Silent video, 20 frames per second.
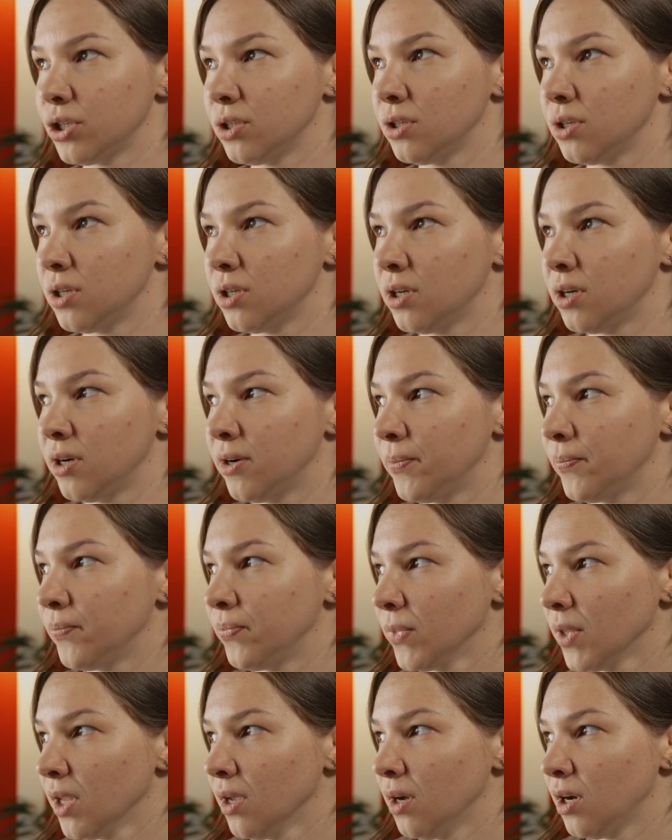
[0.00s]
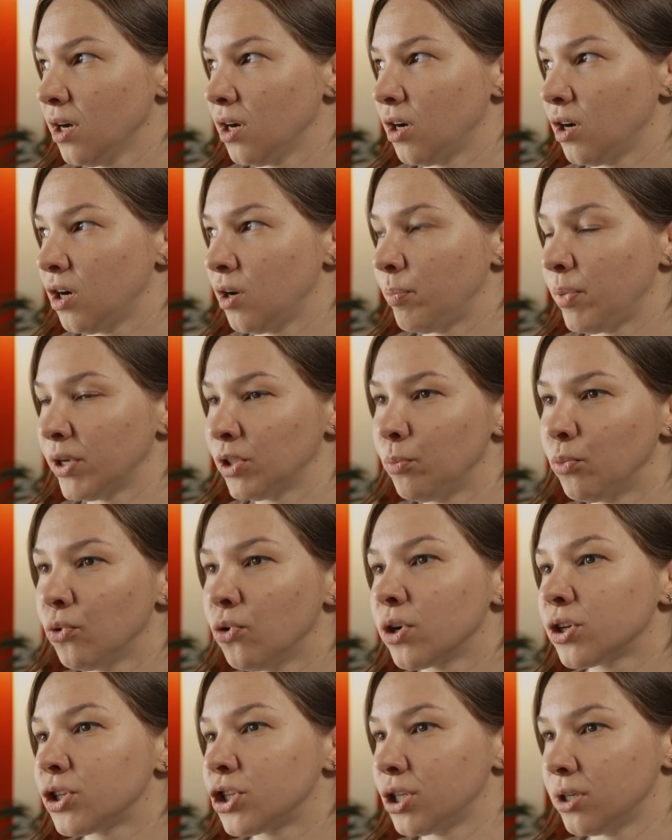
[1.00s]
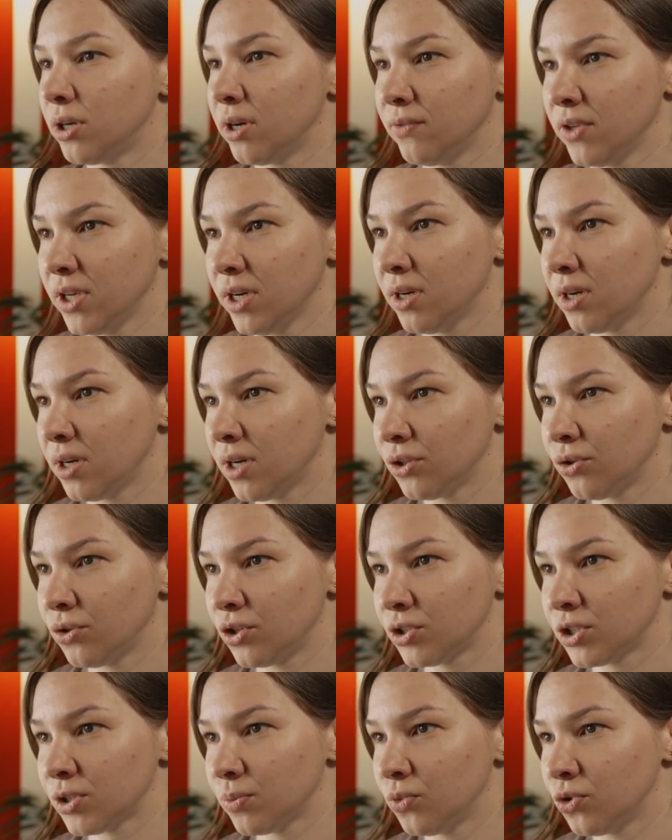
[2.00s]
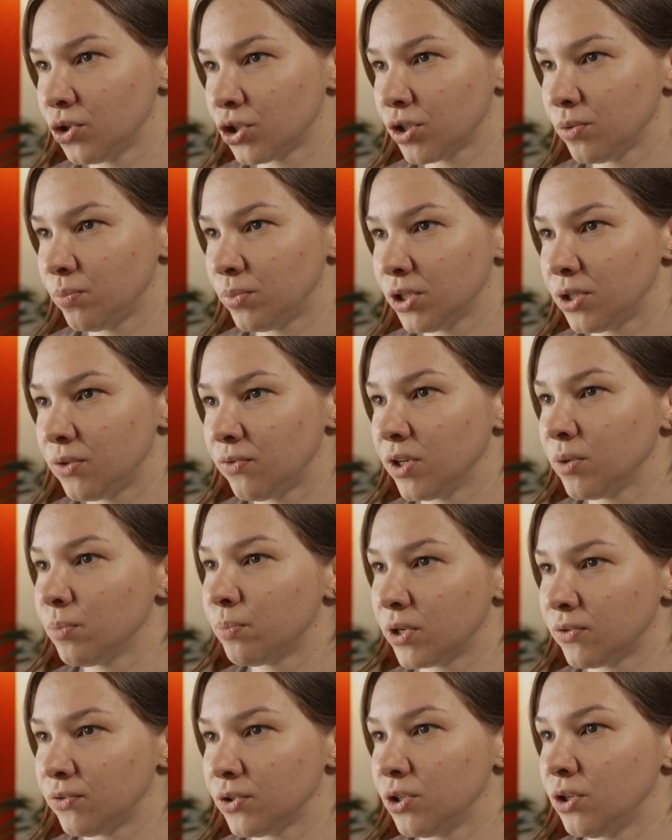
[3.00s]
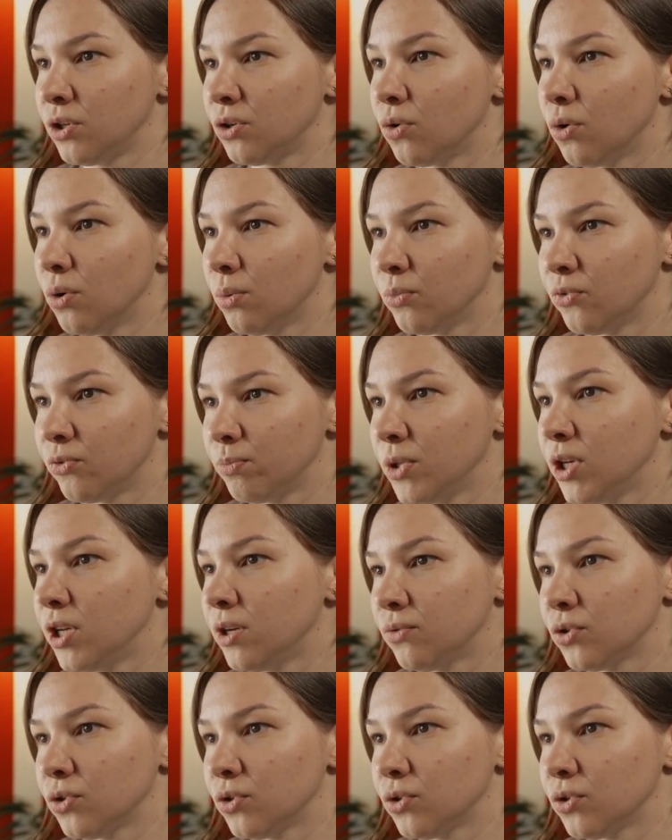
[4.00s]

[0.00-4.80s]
It's an inner search of someone who can become your guide in the world of spiritual growth